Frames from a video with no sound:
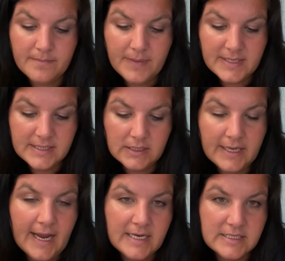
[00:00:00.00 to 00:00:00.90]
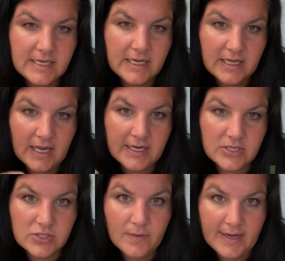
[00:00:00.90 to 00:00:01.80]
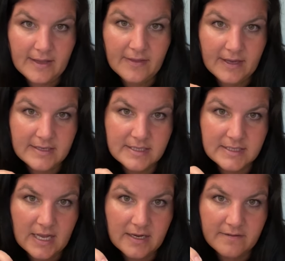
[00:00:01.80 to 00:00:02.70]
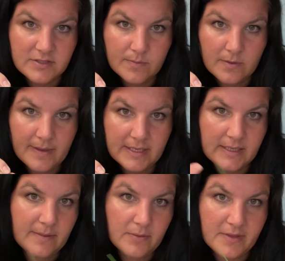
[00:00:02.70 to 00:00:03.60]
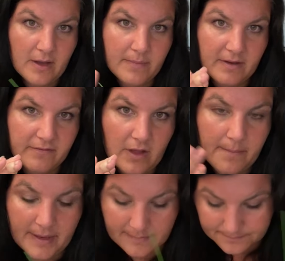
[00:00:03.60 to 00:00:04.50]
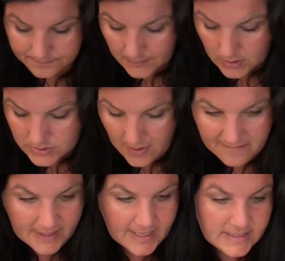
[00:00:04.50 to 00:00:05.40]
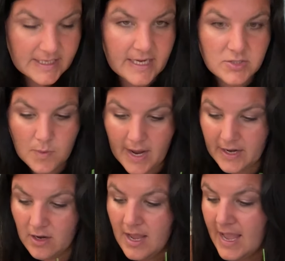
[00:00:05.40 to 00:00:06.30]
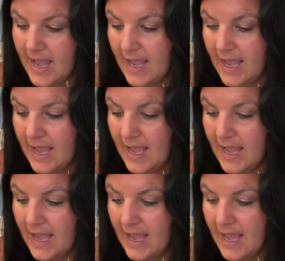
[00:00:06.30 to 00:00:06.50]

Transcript: basically 18 can kind of do anything because it's kind of super bendy but without being floppy. So I have an 18 gauge wire.